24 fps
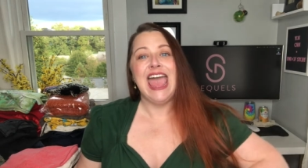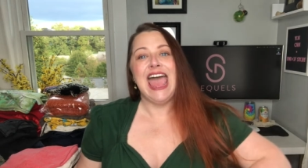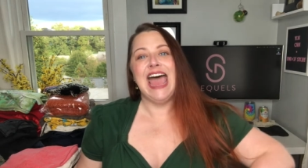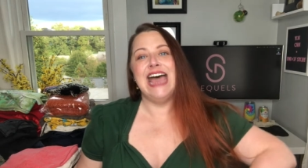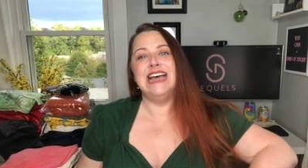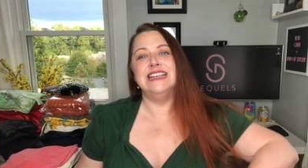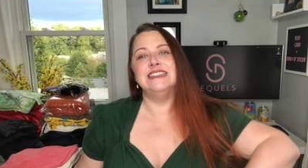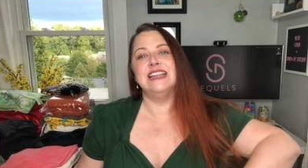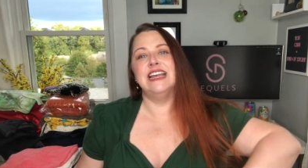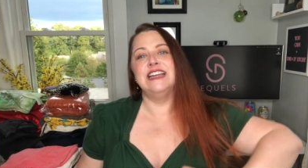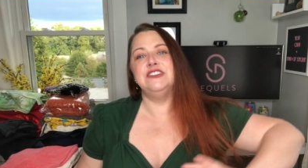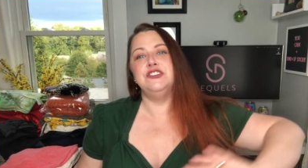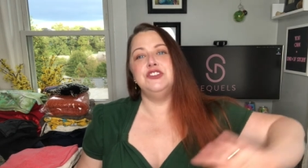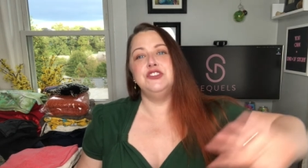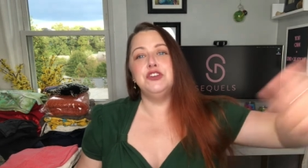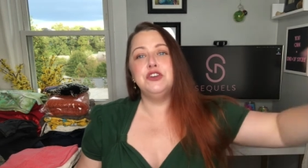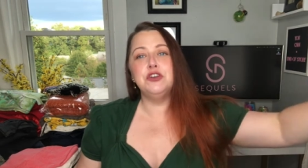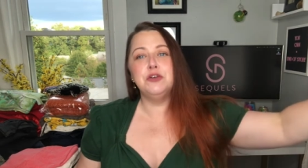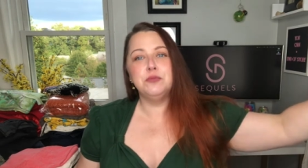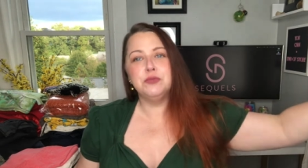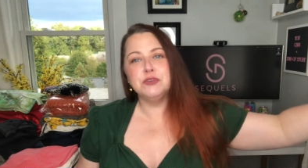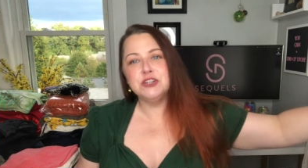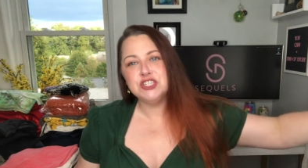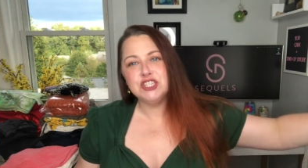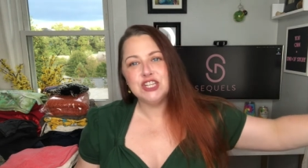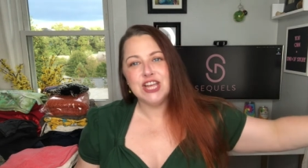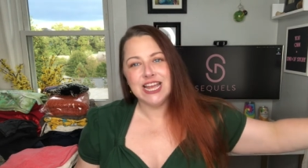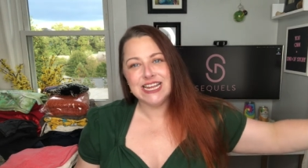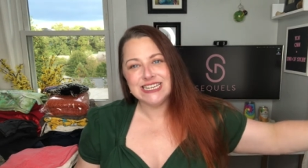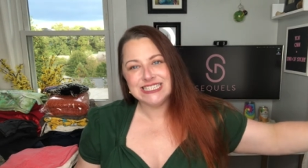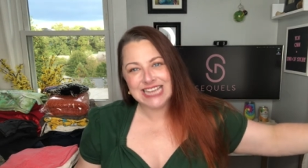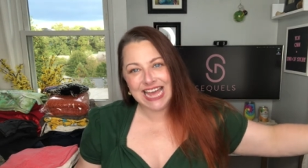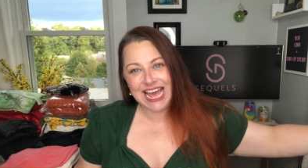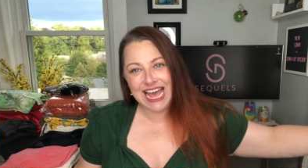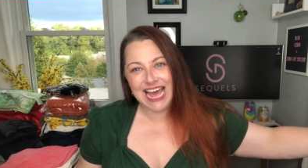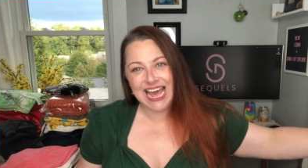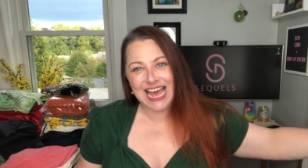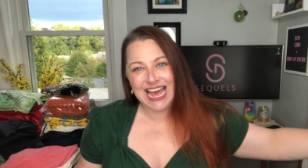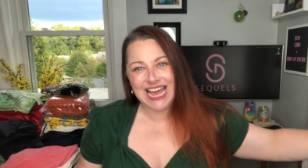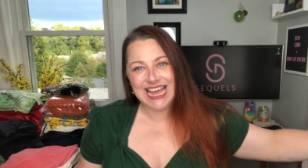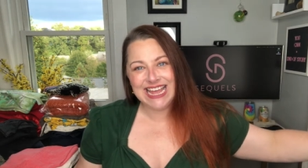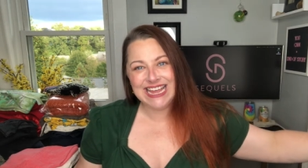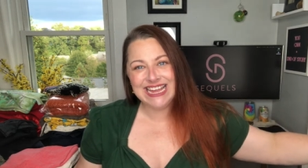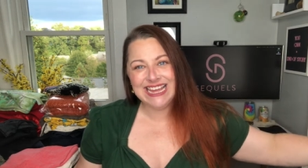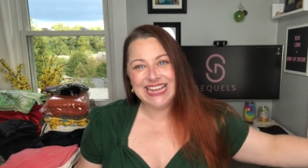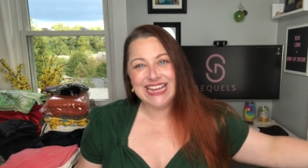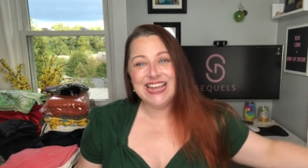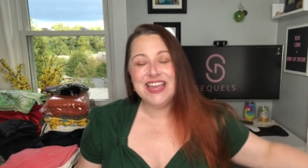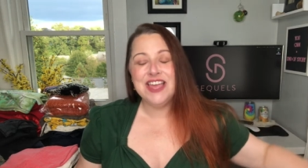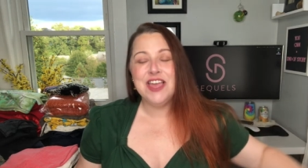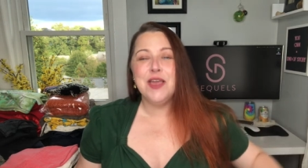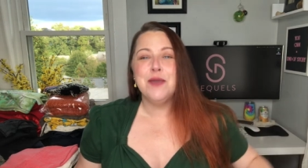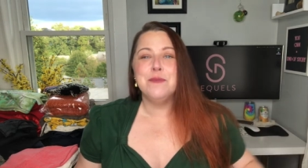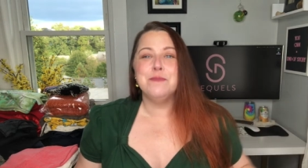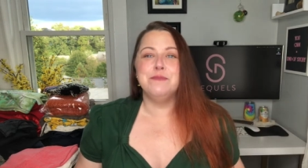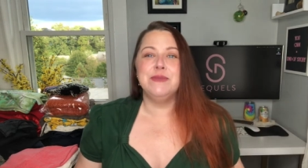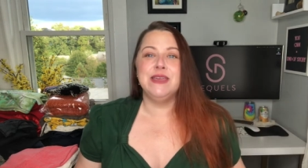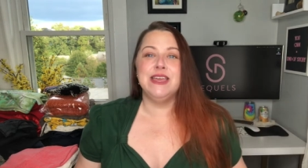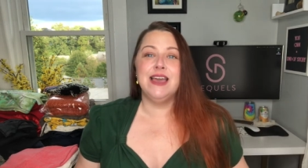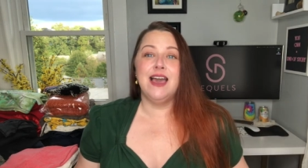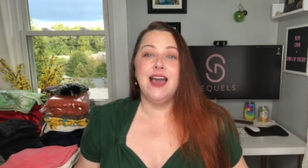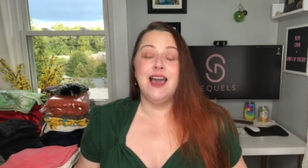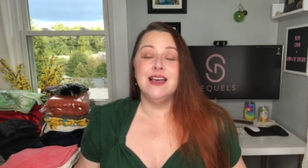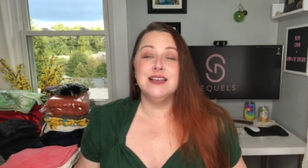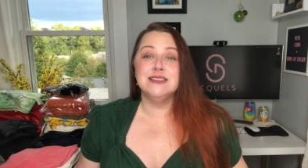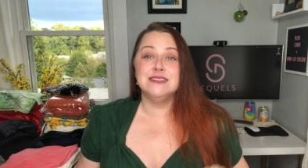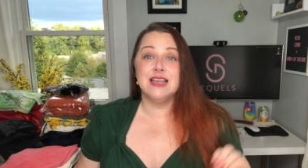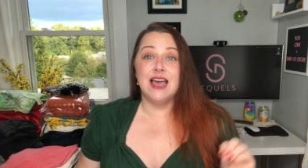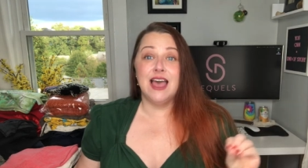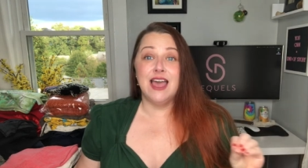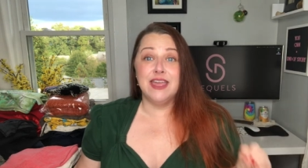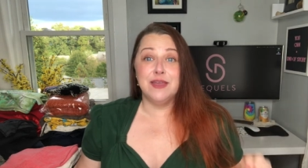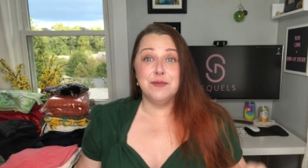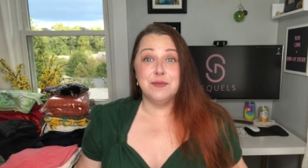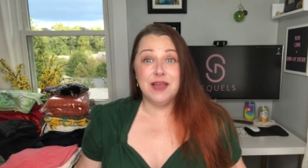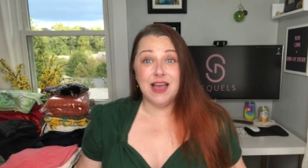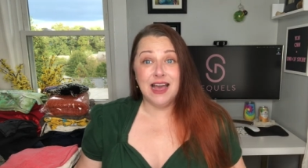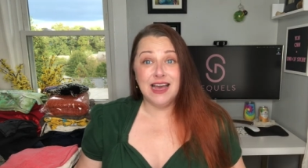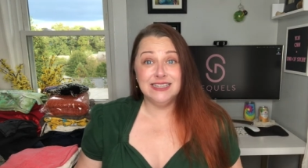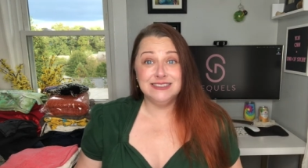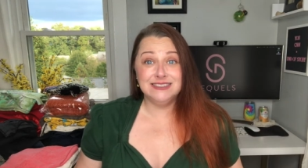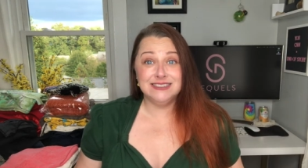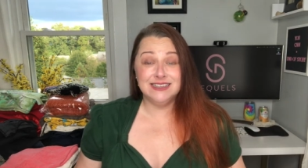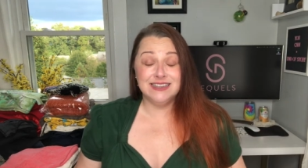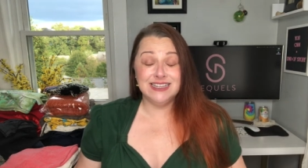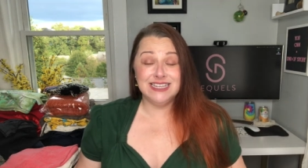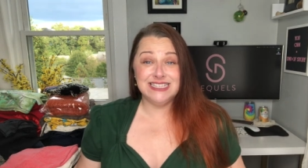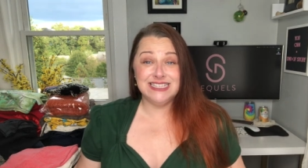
as I do project high because I am constantly